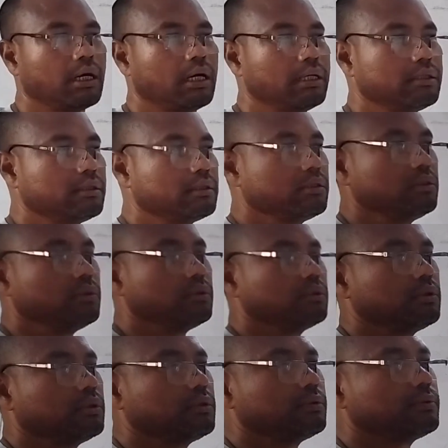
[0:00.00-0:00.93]
I think you
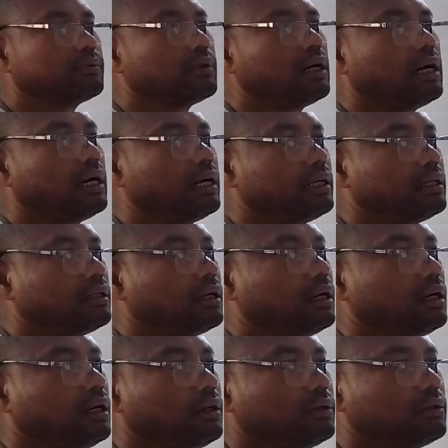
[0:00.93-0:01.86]
could find
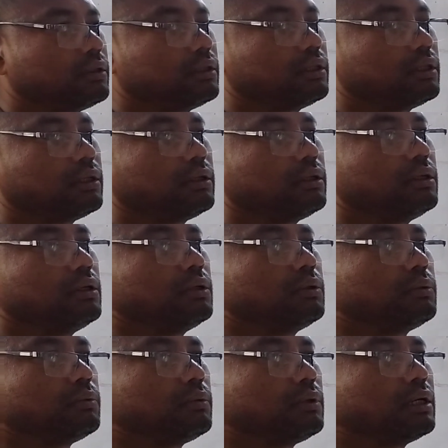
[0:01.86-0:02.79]
out
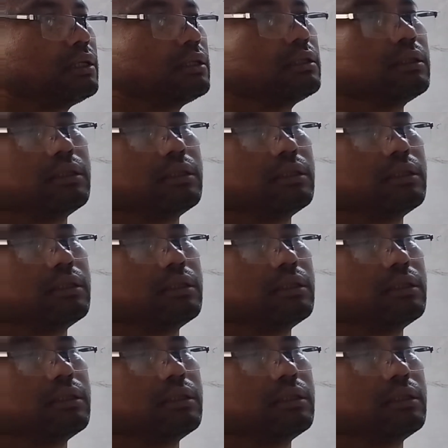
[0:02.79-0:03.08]
one